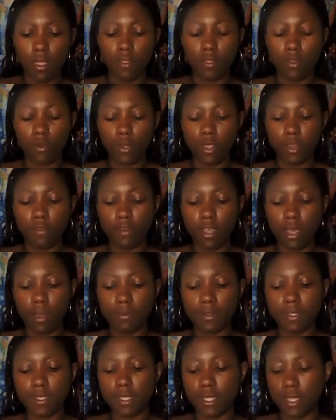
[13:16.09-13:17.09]
The Queen of
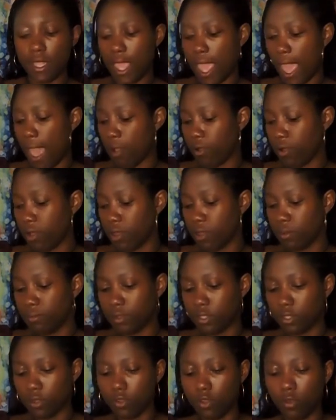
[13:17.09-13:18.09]
Cups is the Outcome.
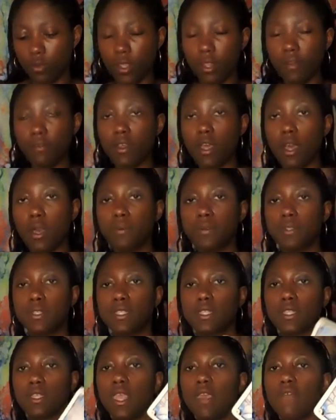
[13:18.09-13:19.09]
So the Queen of Cups
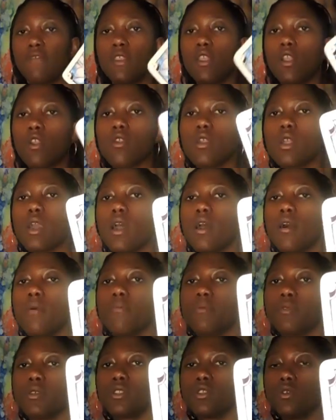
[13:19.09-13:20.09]
is giving her
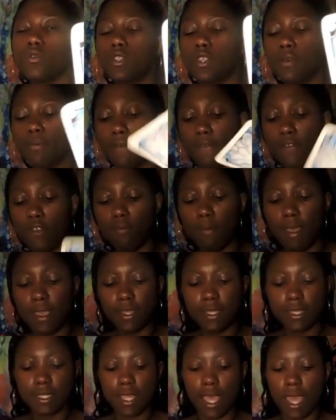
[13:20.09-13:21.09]
cup. So some of you may
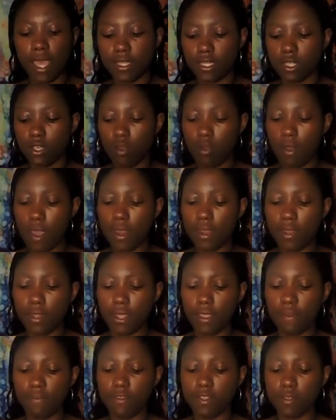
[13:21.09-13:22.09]
decide to go ahead
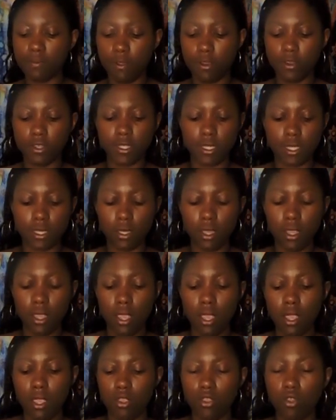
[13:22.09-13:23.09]
and give this person
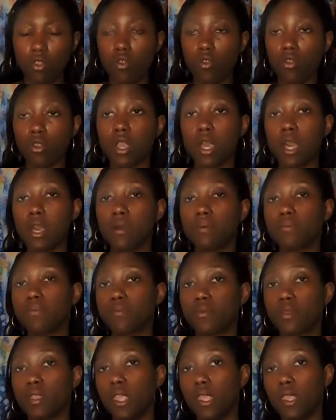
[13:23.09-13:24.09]
your cup.
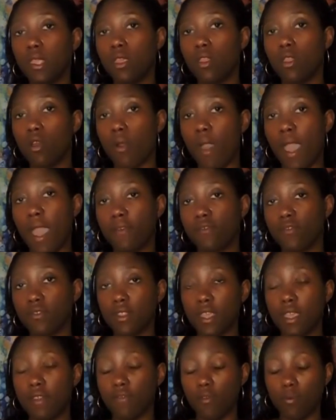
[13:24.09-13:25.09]
You know, after
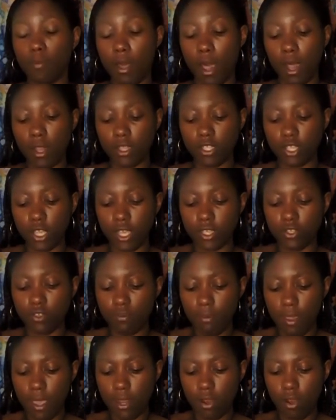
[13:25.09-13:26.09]
they've apologized
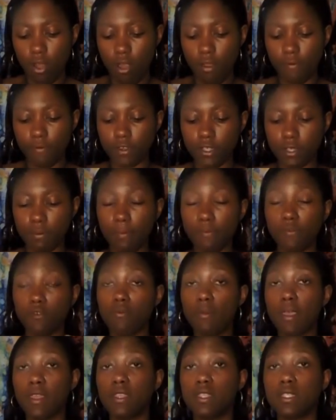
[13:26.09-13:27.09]
or made an offer, some of you
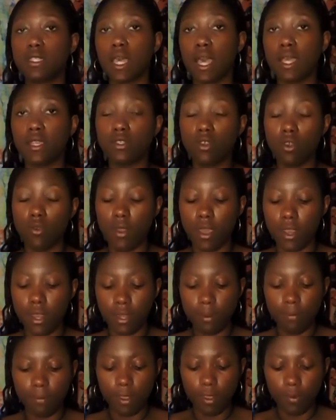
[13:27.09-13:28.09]
may decide to go ahead
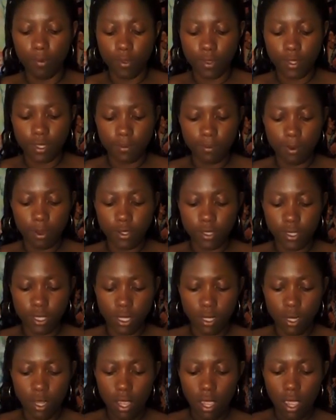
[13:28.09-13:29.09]
and be with this person.
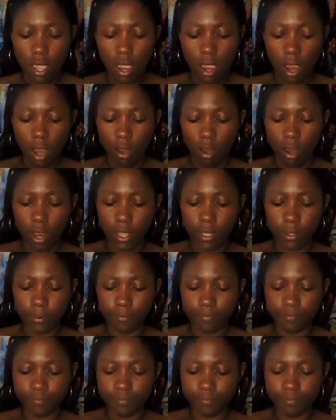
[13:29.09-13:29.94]
All right.